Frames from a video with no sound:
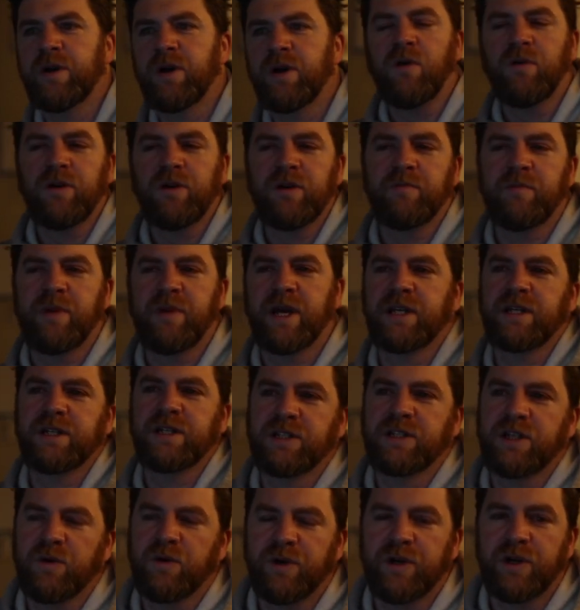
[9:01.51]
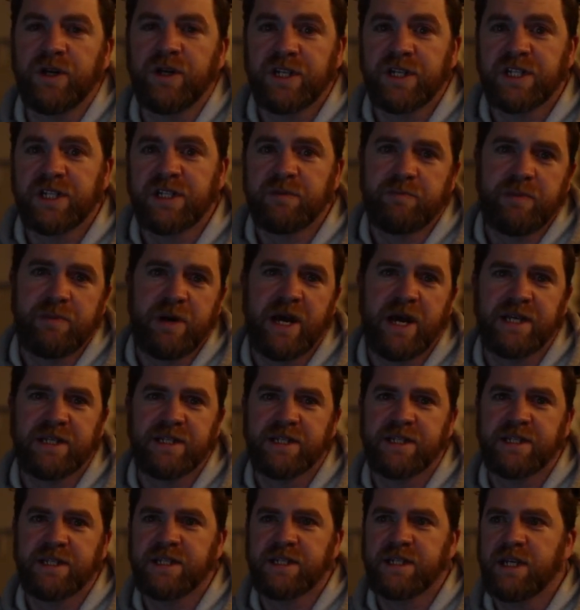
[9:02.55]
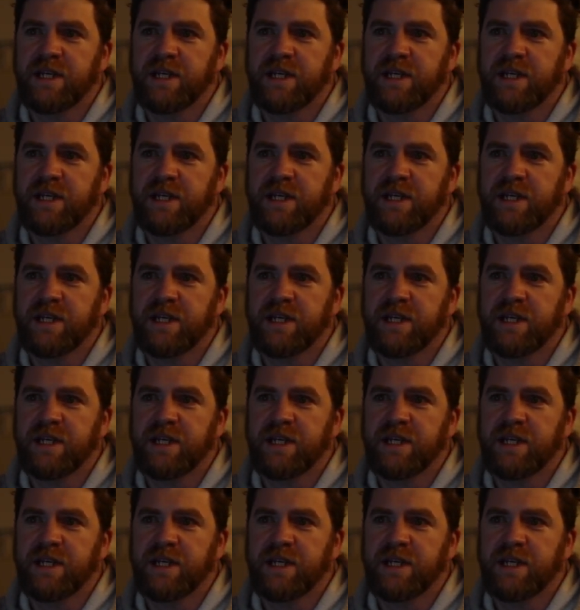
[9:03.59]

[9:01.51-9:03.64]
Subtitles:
I'm going to make it so when I hit space,